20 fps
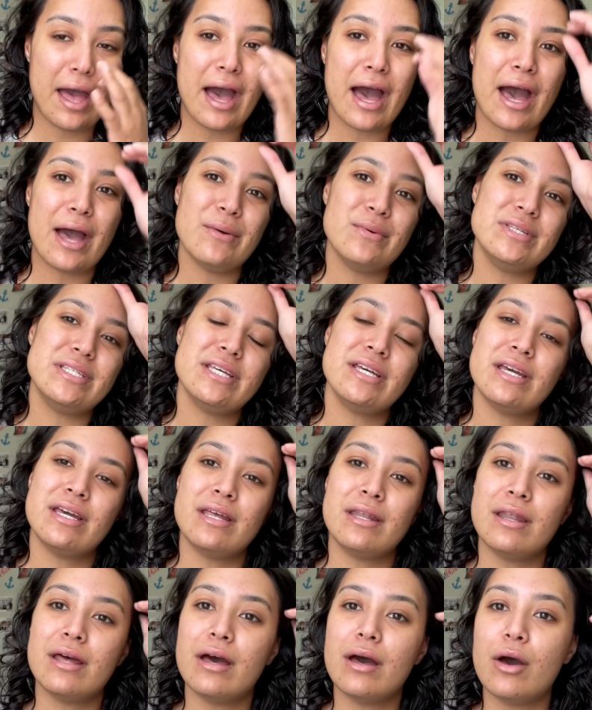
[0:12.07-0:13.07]
I was
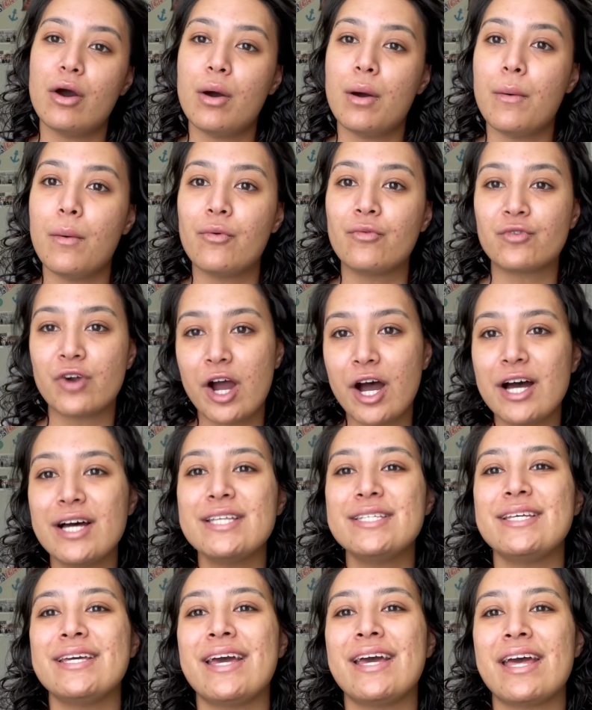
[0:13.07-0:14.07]
in
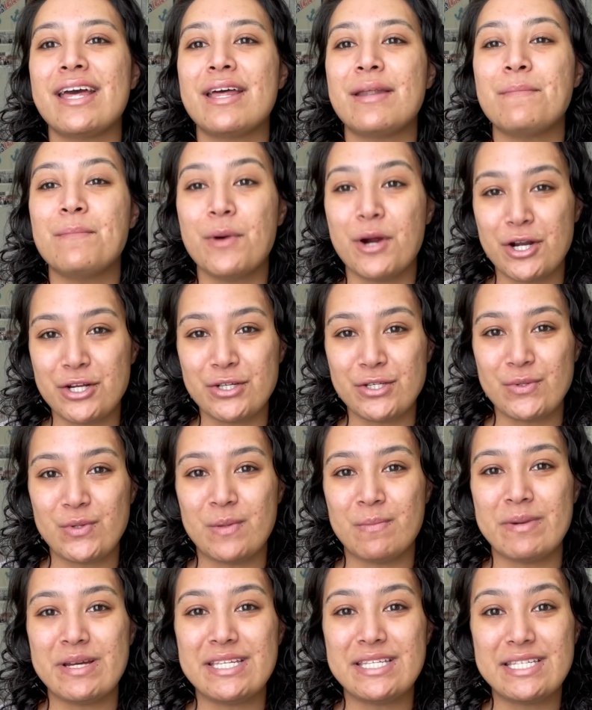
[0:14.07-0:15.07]
Ross and Marshall's with
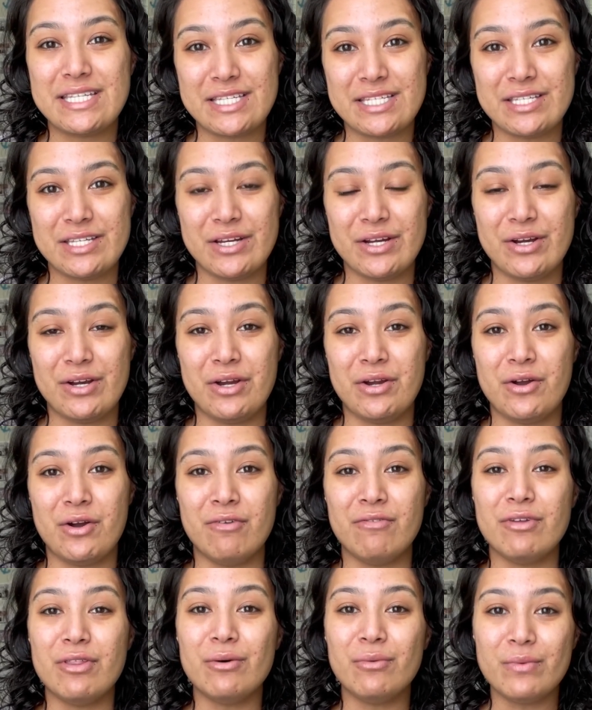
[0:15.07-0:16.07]
my sister
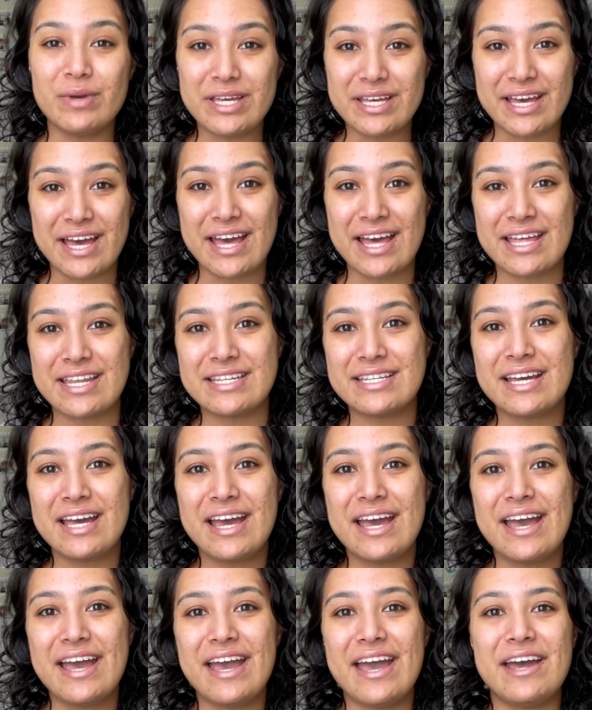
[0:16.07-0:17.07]
over the weekend,
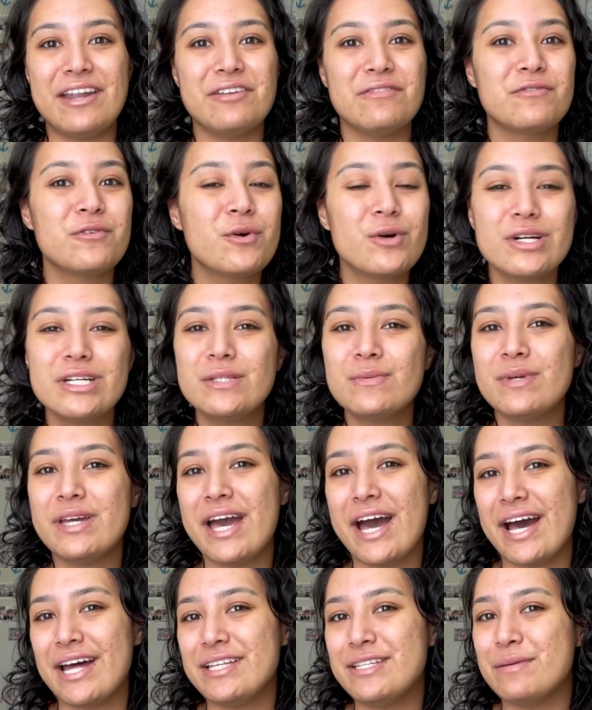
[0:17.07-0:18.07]
and of course we
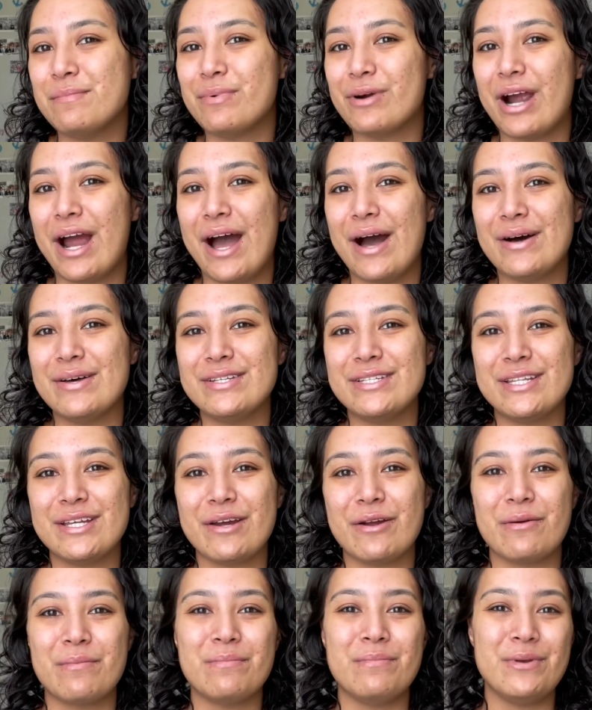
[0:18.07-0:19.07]
had to browse
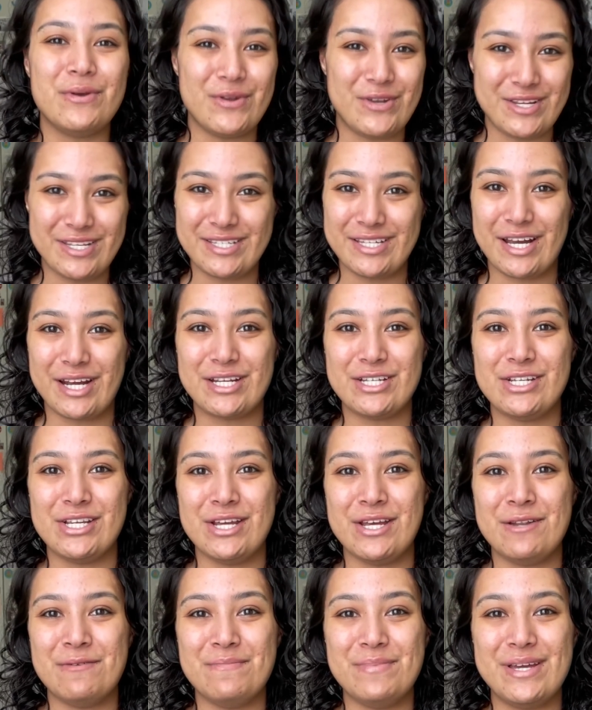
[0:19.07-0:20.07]
their beauty
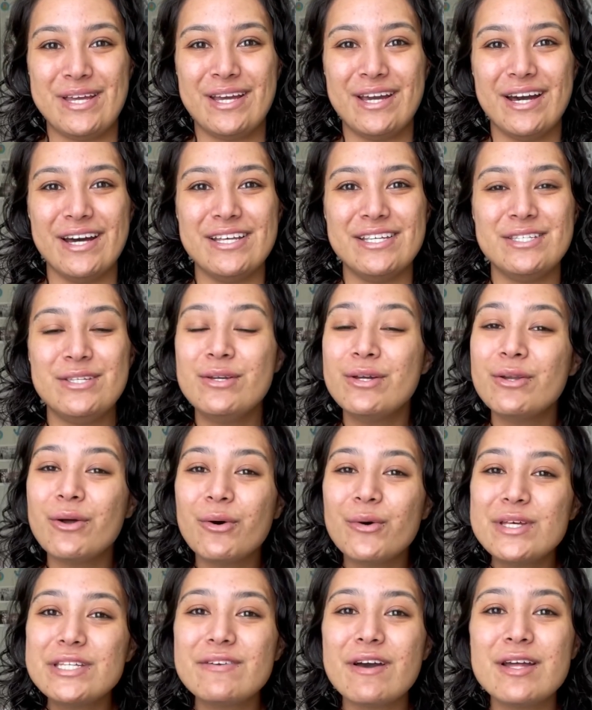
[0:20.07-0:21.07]
section because you can
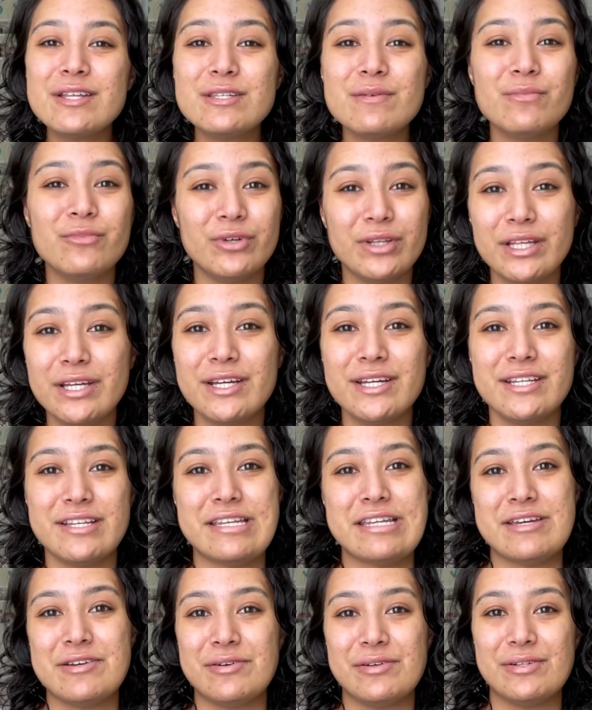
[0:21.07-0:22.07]
always find some really good
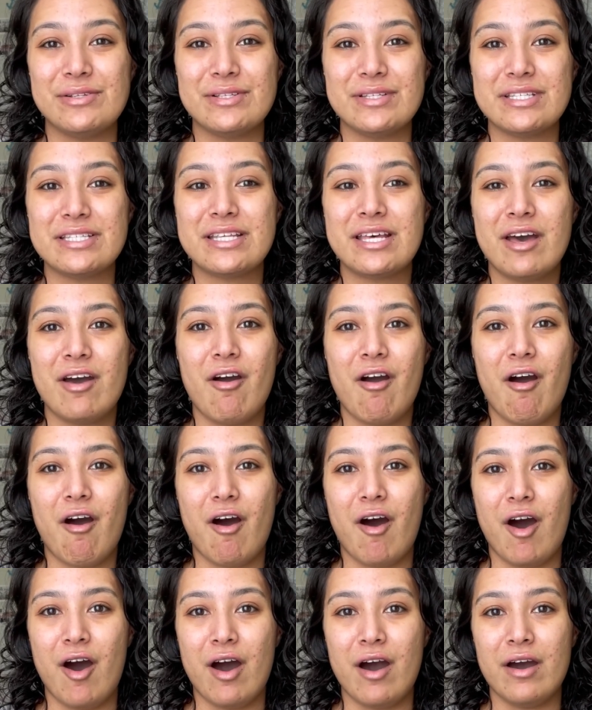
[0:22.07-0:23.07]
deals
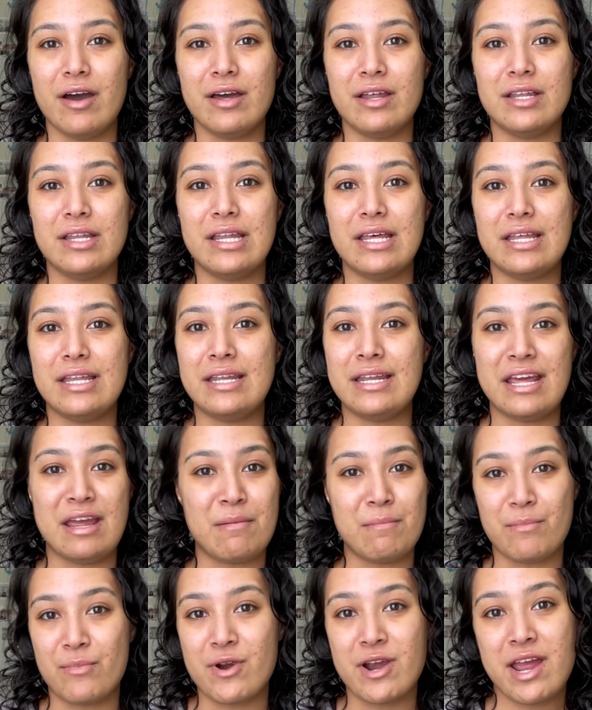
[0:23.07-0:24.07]
on
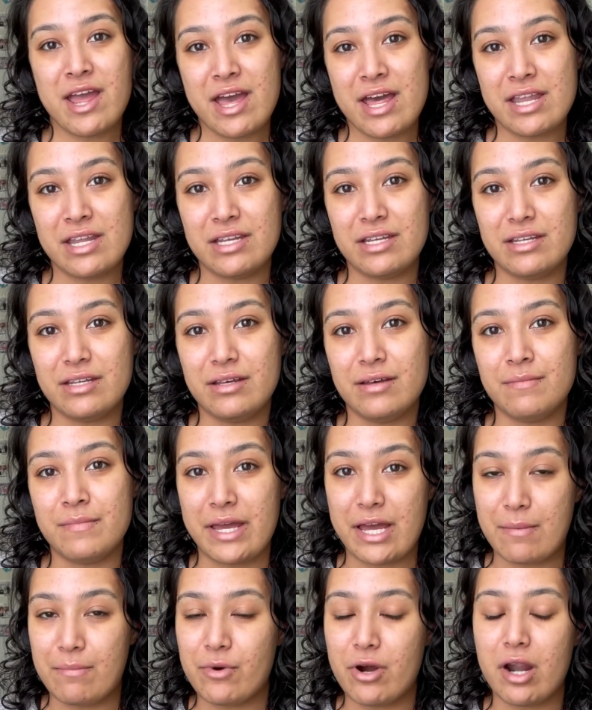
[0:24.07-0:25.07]
name brand
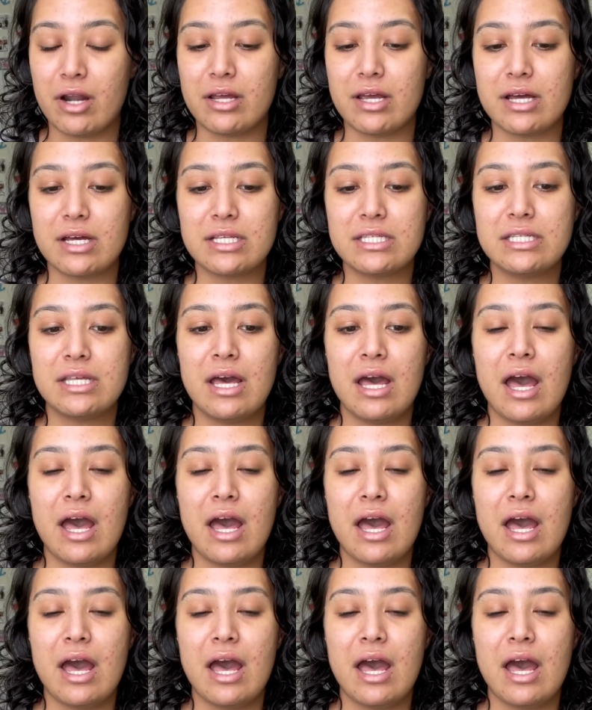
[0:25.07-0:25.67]
makeup products.